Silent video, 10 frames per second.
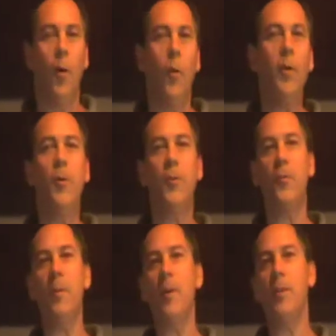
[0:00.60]
When you are
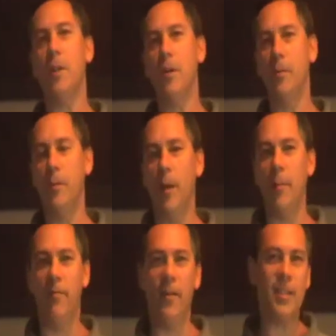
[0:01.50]
3 months old, you might be
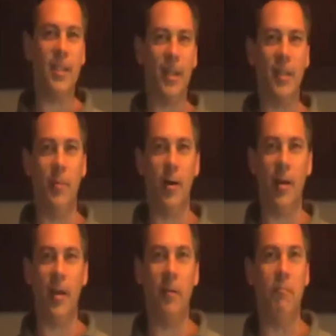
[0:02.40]
fascinated
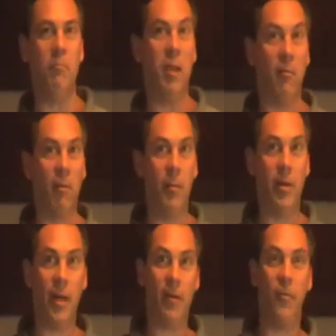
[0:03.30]
by a pink rubber
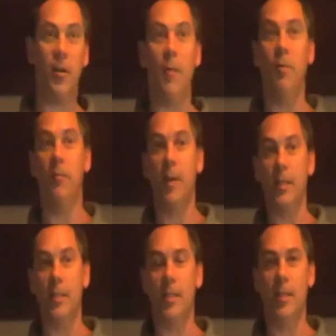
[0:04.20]
duck for a couple of
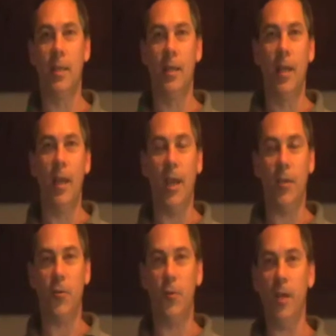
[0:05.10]
months. At
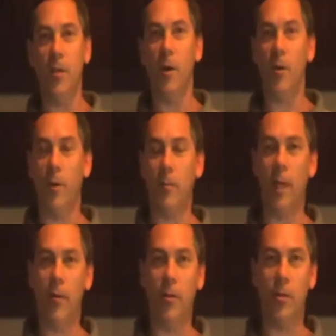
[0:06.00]
3, you might want to
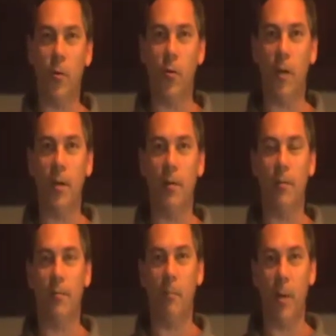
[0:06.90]
play with a toy
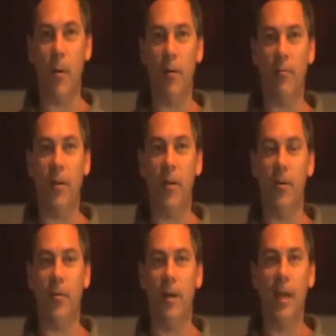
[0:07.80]
mobile
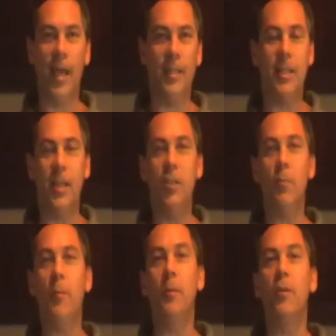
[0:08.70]
phone. At 10, you
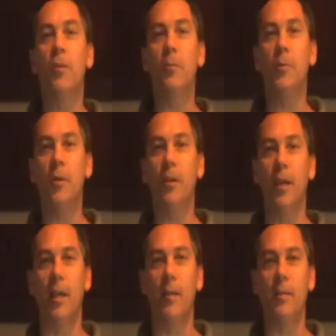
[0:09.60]
might be into computer
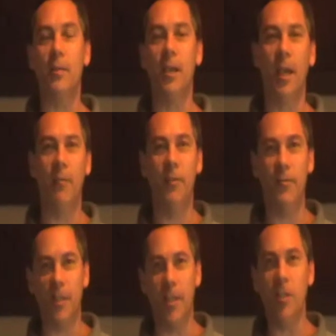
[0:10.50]
games. At
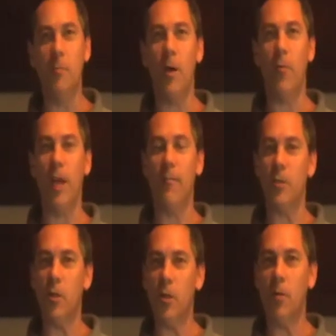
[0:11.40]
15, you might want to have a
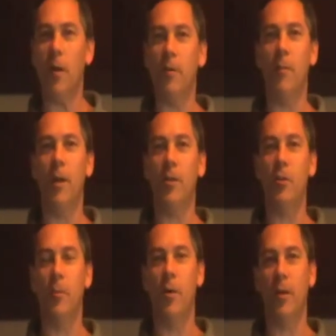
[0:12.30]
certain amount of money in your
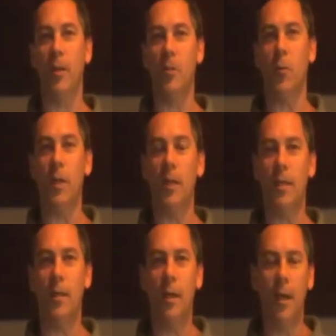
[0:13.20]
pocket each
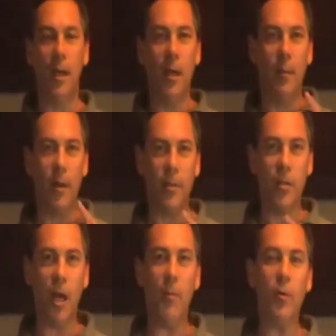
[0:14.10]
week. By the
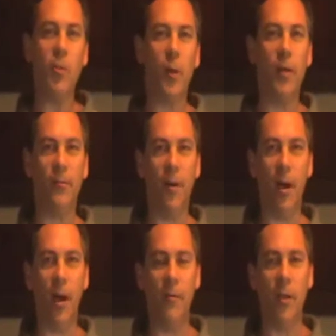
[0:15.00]
time you are
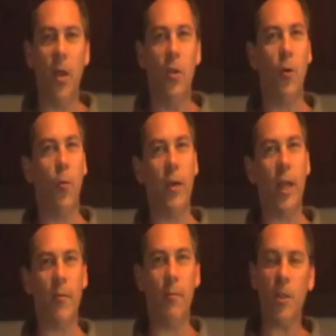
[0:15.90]
25, you'll want to
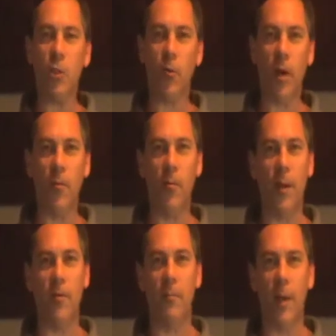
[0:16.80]
have a much greater
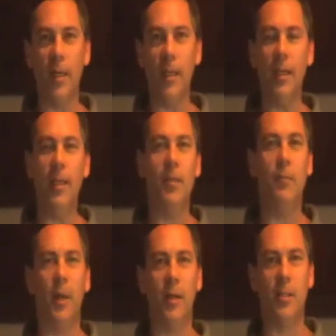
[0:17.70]
amount of money,
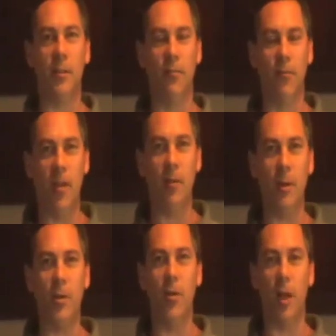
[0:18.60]
independence and freedom
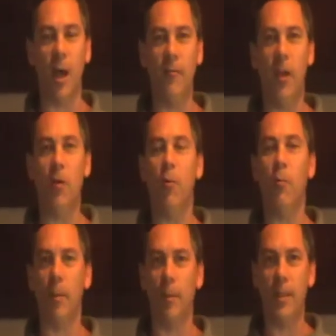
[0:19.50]
in your life, and it will
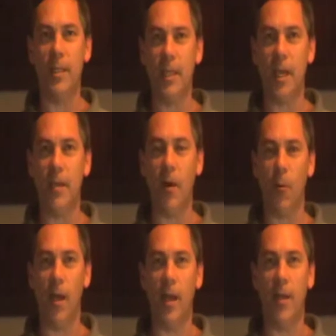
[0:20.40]
probably stay that
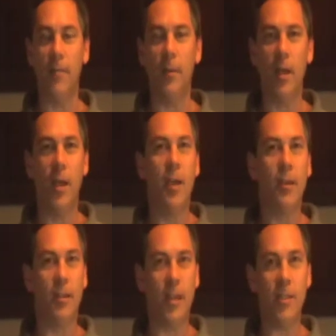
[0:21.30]
way.
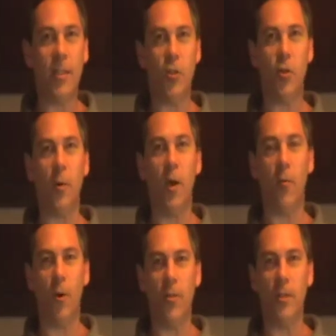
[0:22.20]
The things that you might
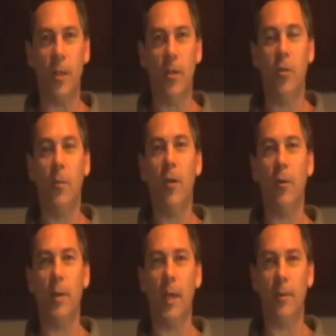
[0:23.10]
want, you may not
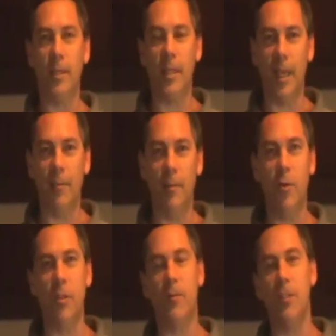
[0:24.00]
be able to get
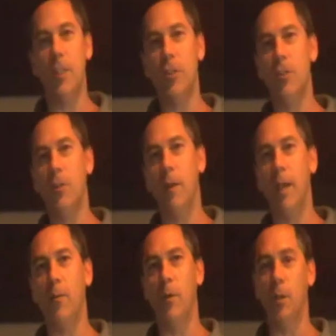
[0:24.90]
because of decisions you
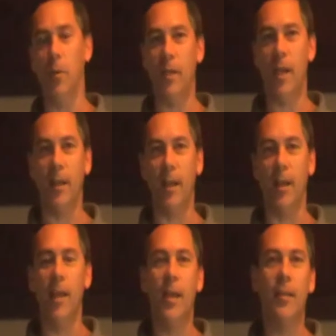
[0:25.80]
made when you were younger.
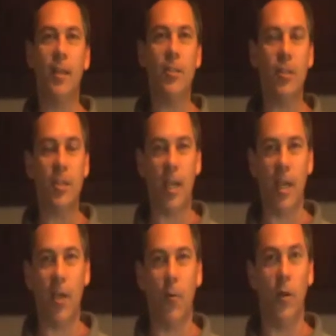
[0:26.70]
That's to
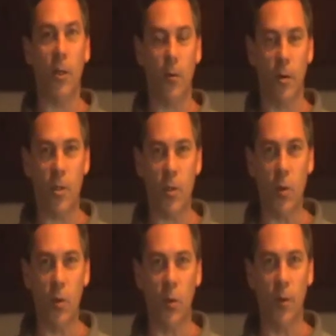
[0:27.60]
say, when you were at
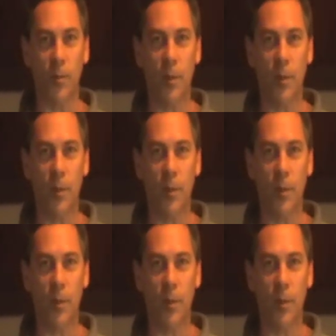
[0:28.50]
school.